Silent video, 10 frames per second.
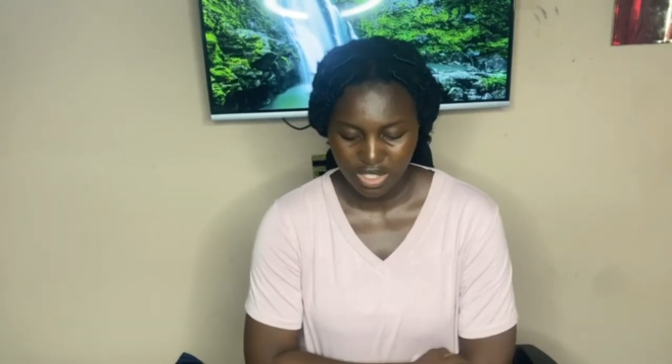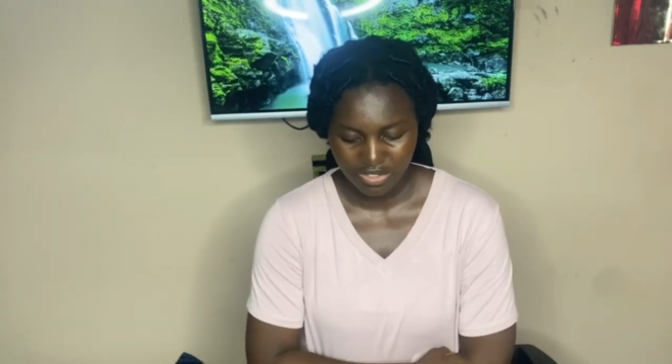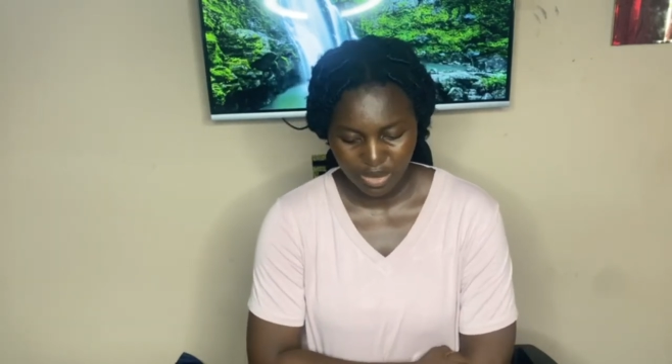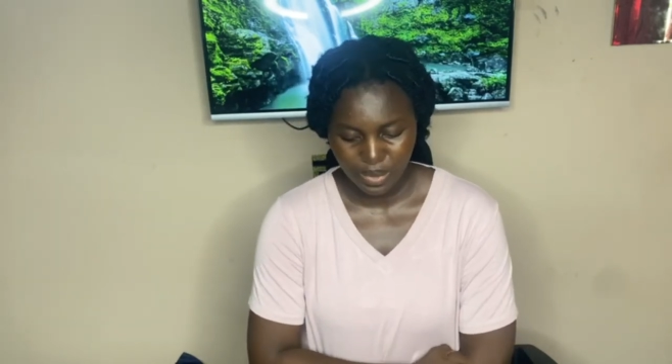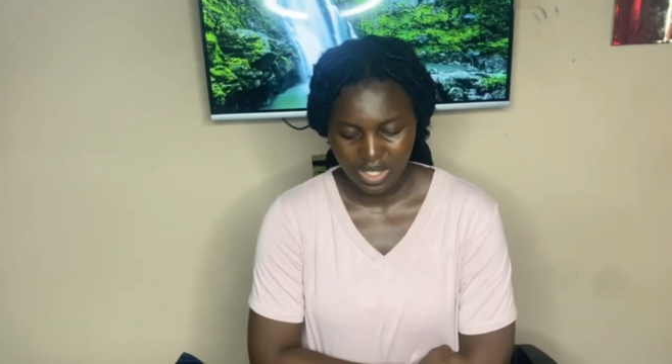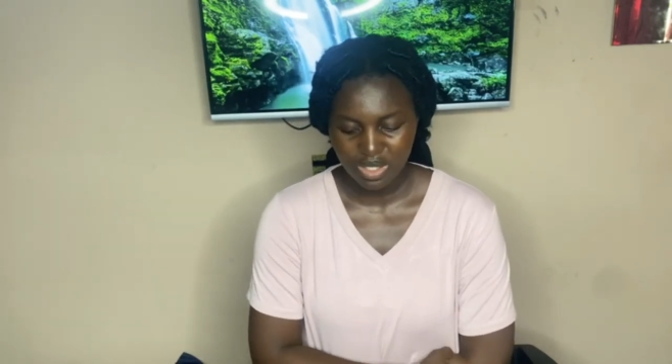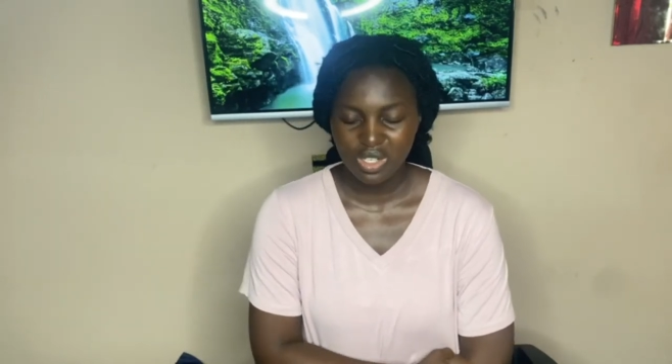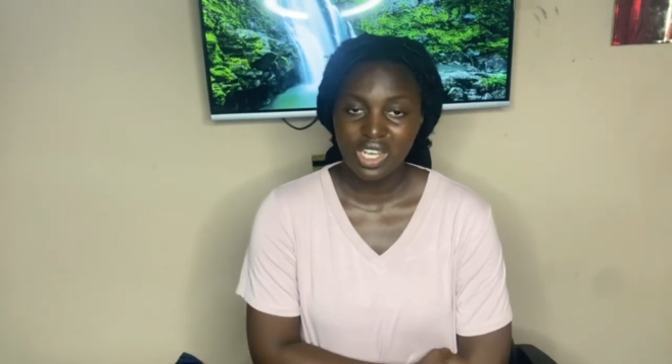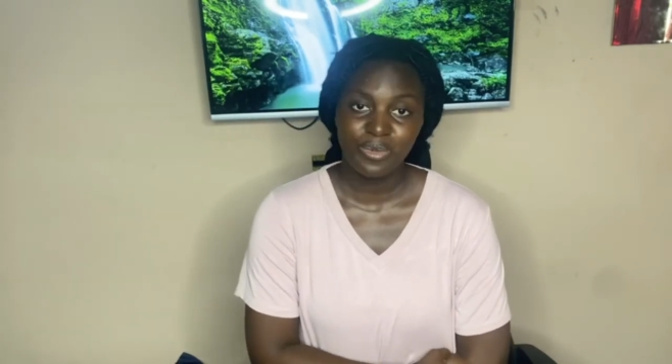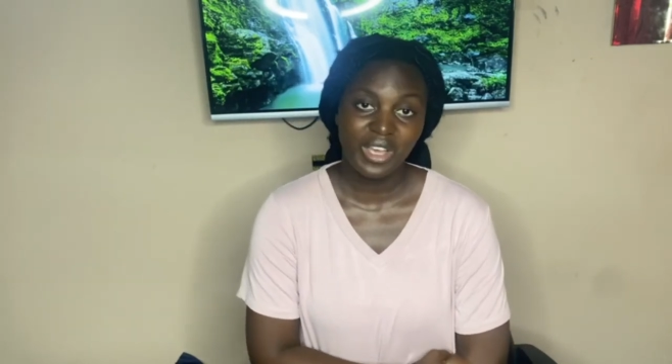everyone.
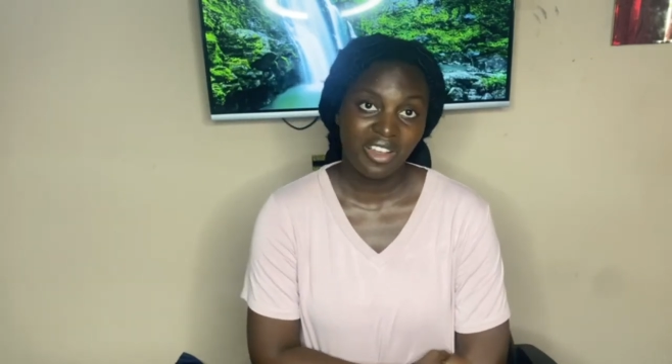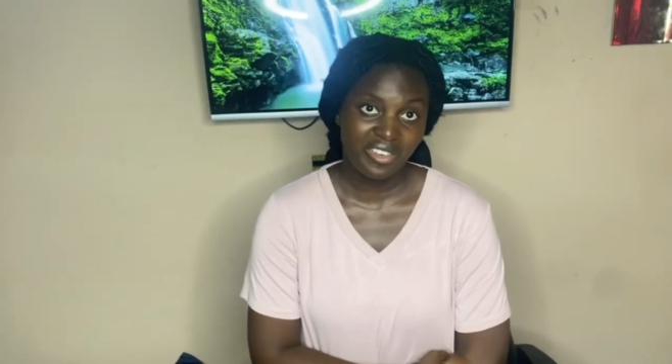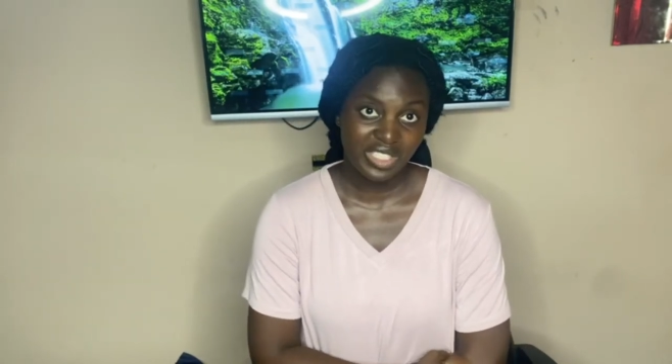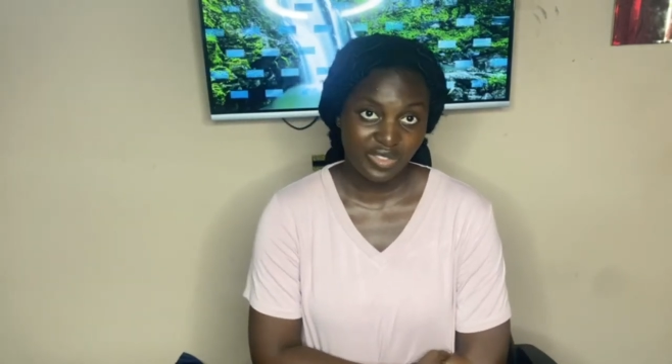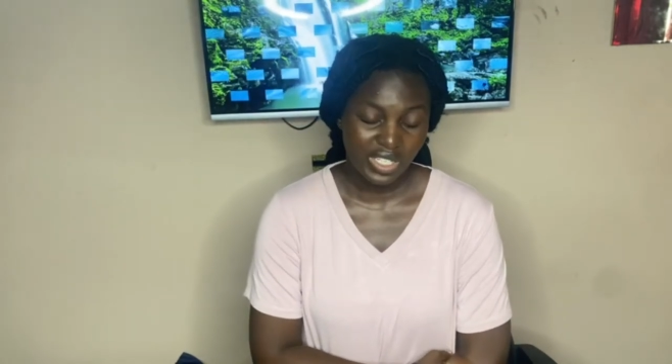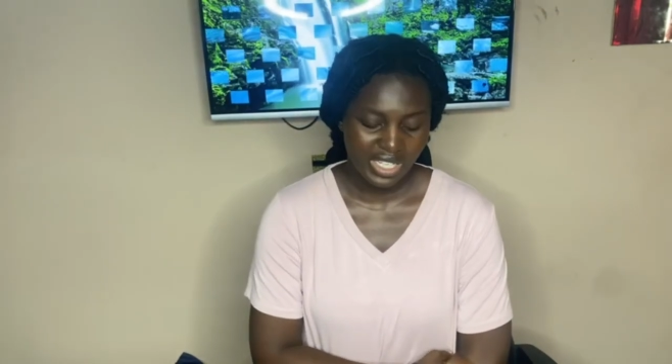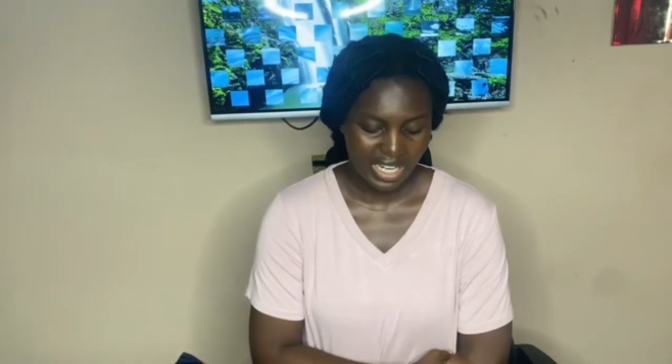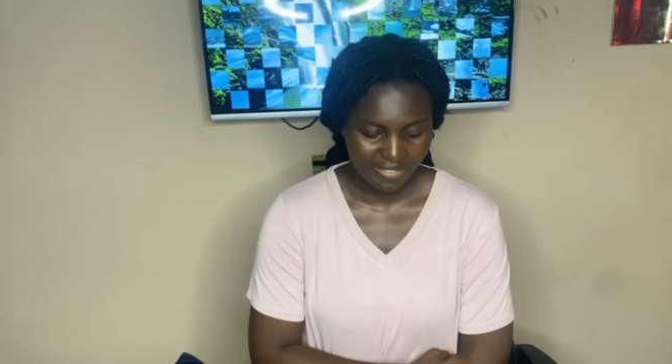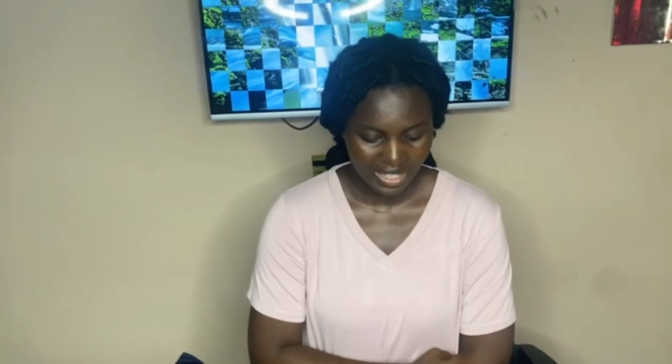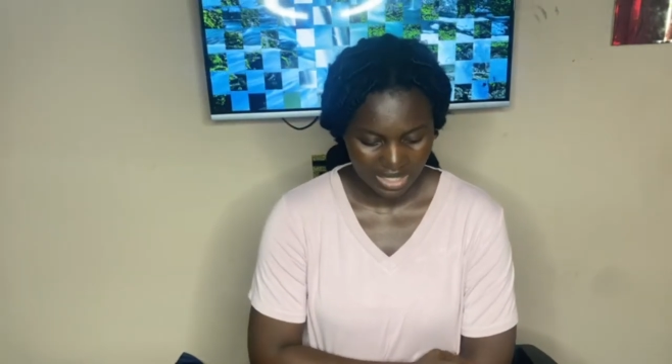We are grateful in
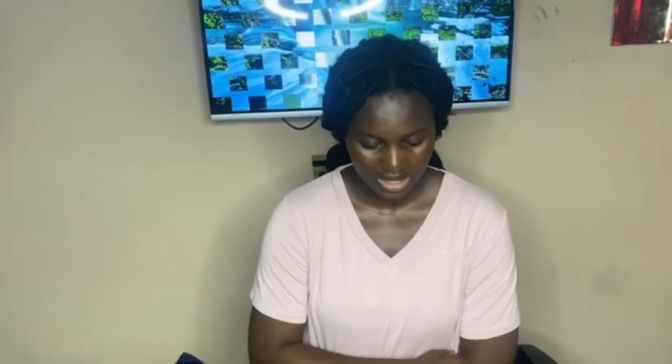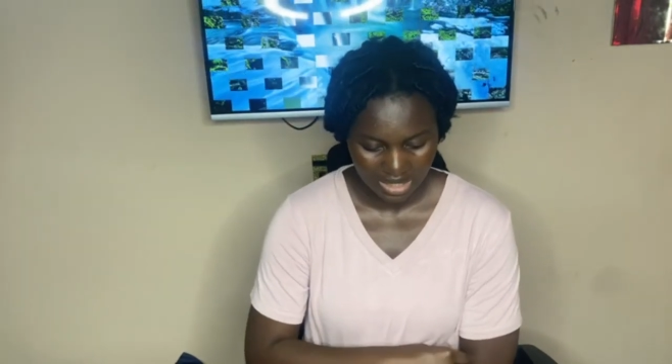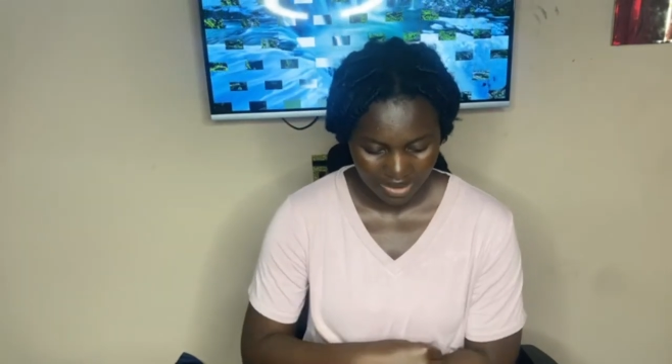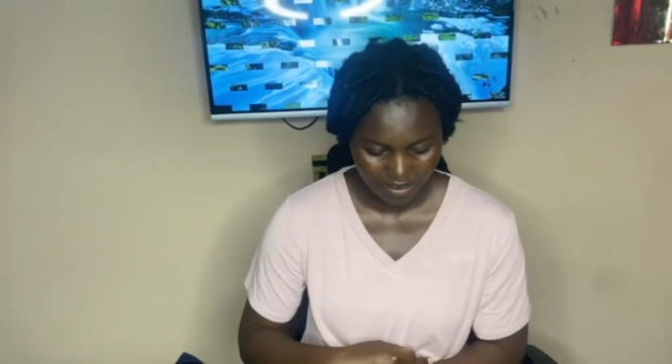advance.